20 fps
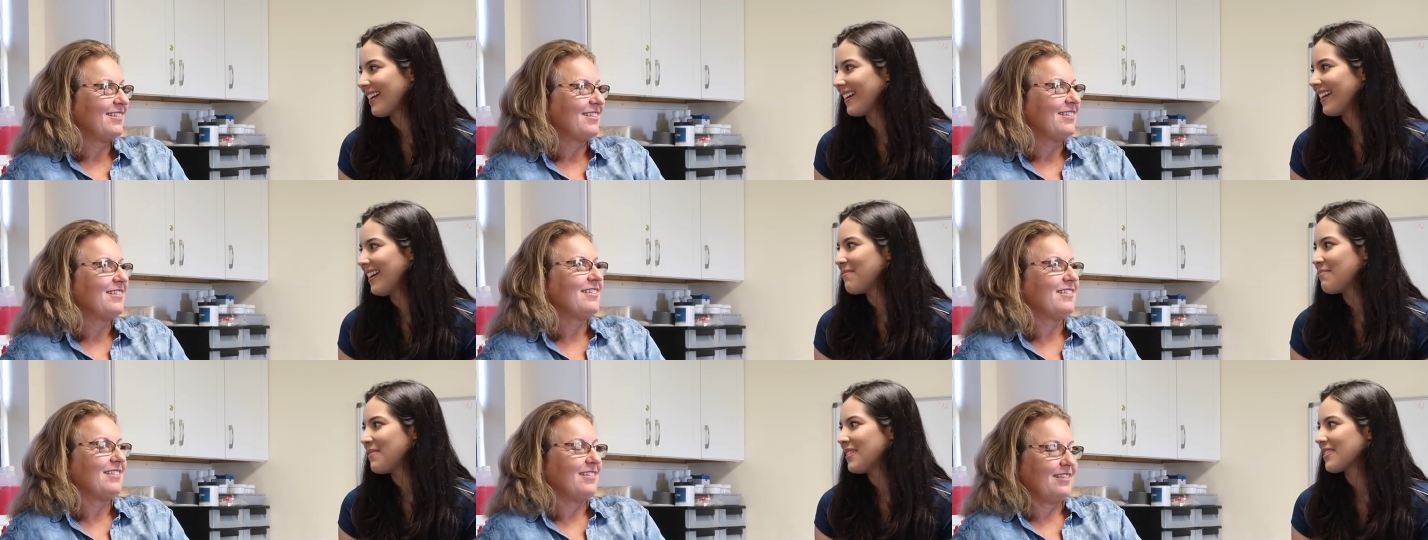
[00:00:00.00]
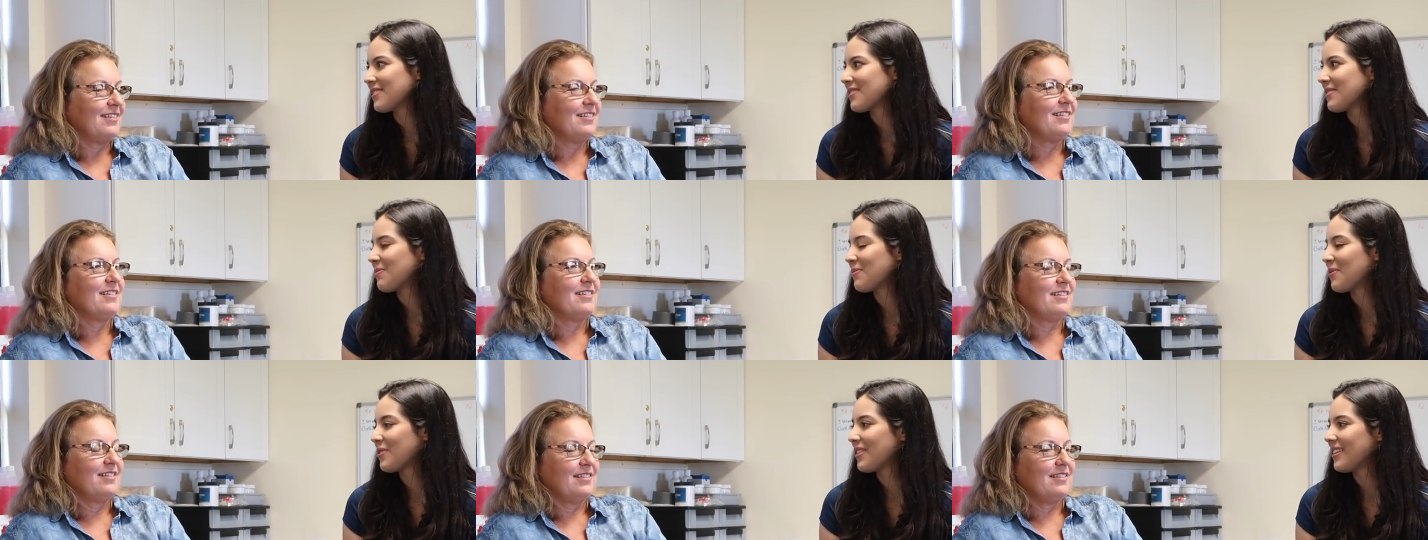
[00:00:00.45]
Speaker 1: I can't
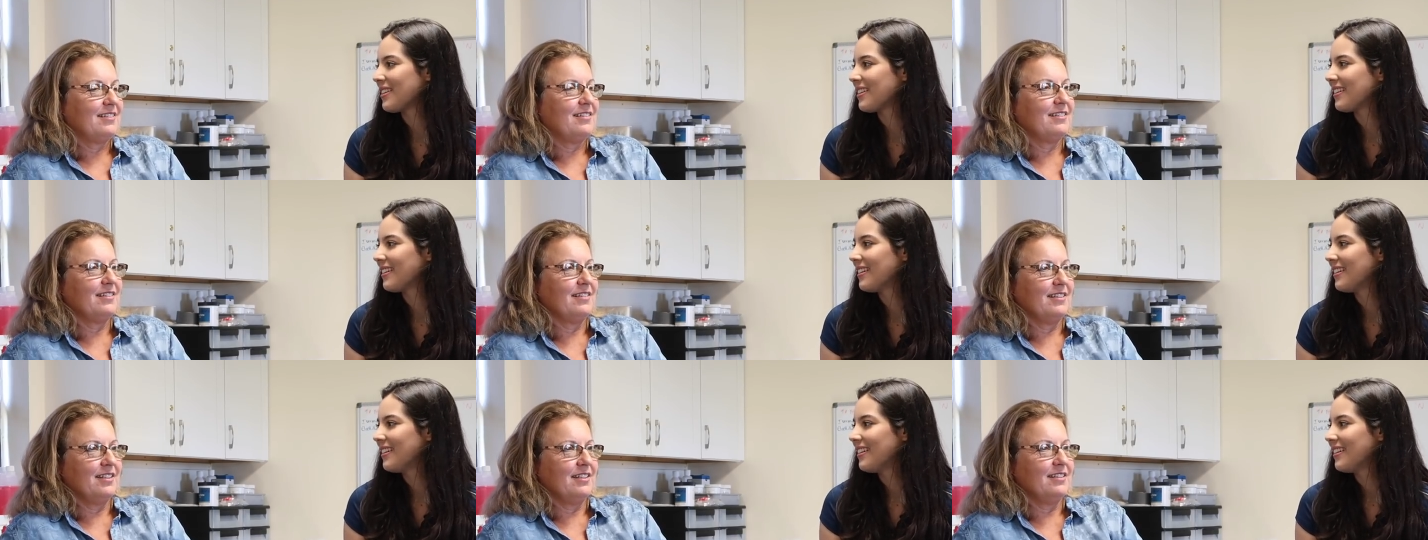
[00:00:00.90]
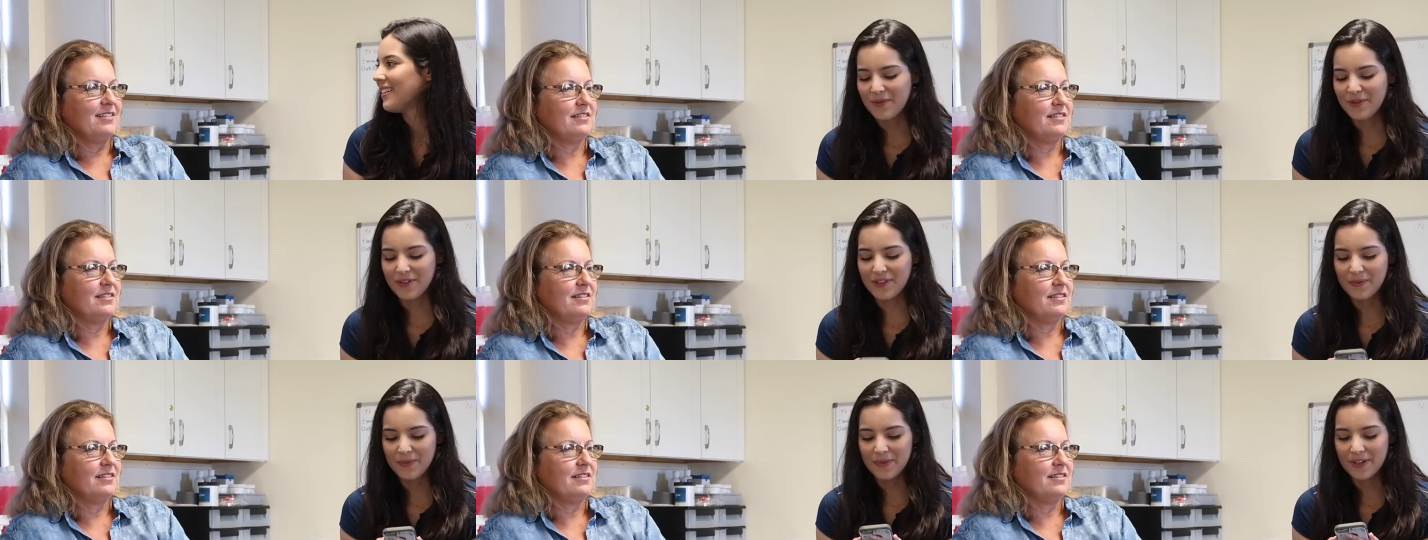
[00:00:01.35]
picture more than yeah.
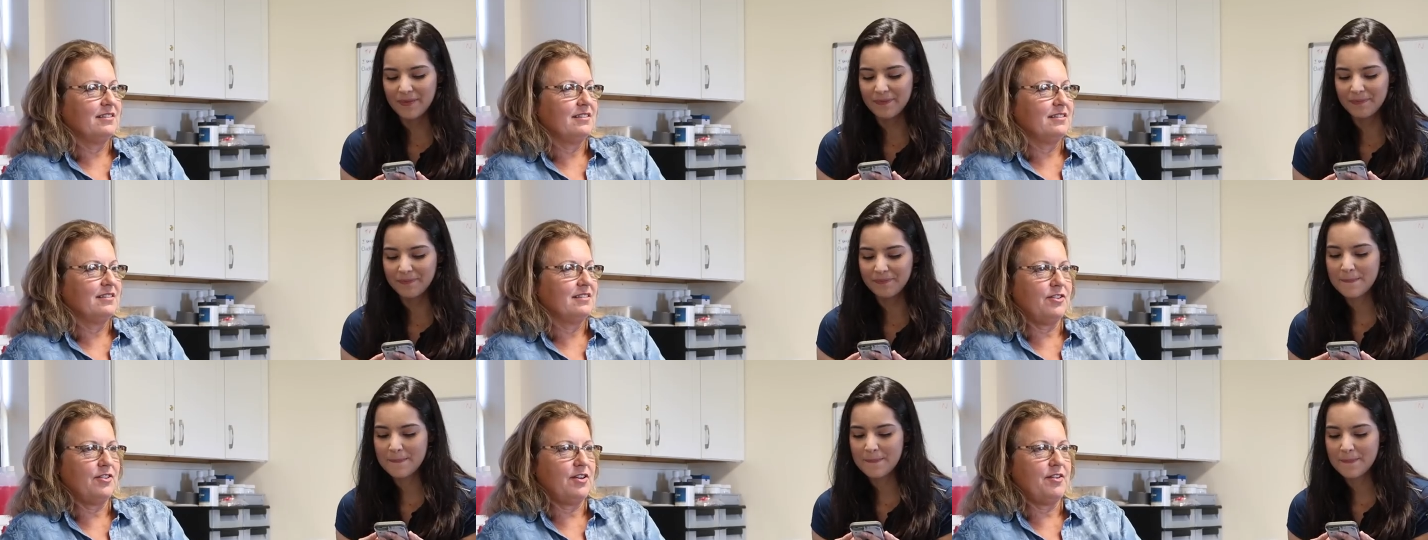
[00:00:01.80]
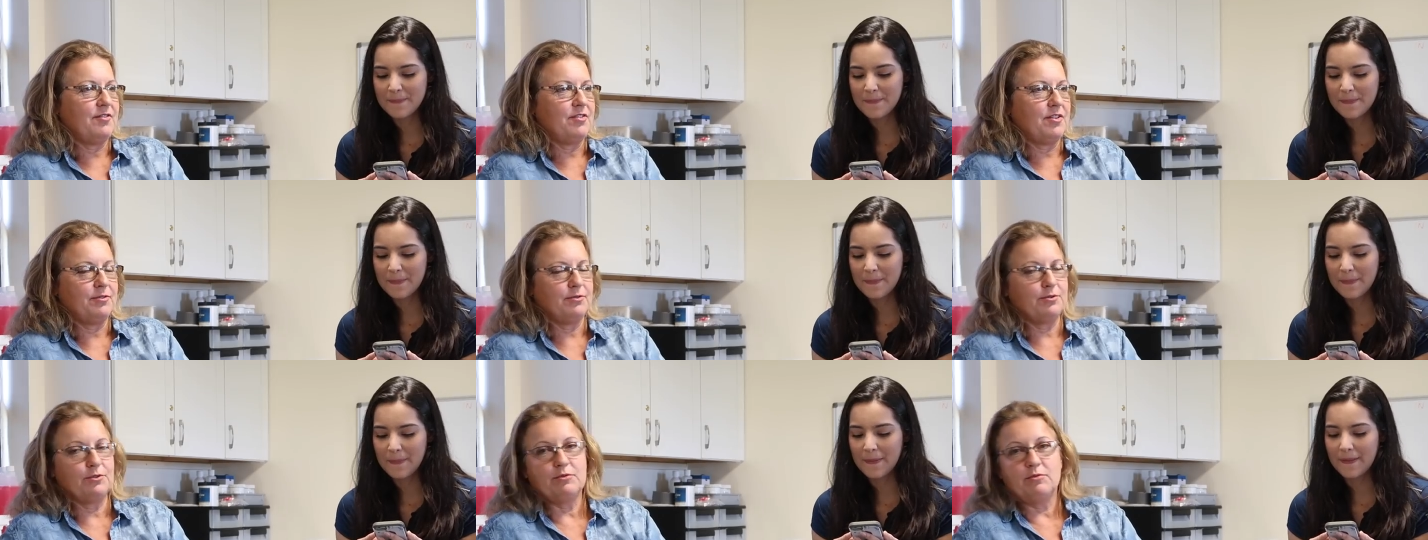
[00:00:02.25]
one in one. Yeah,
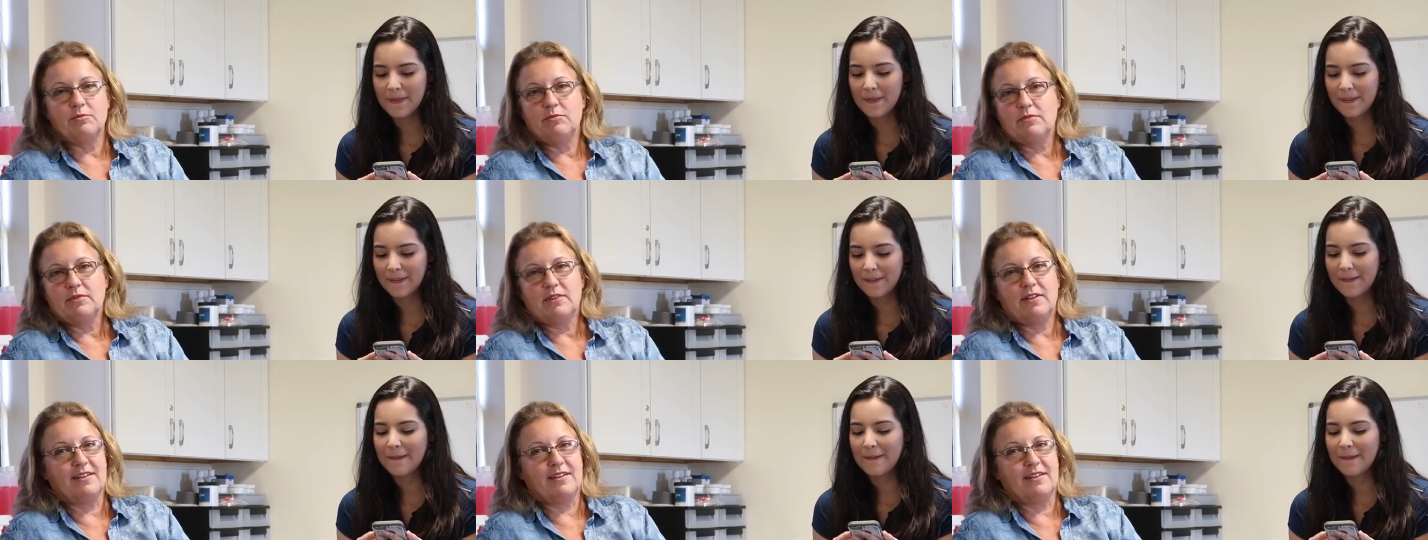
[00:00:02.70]
I never.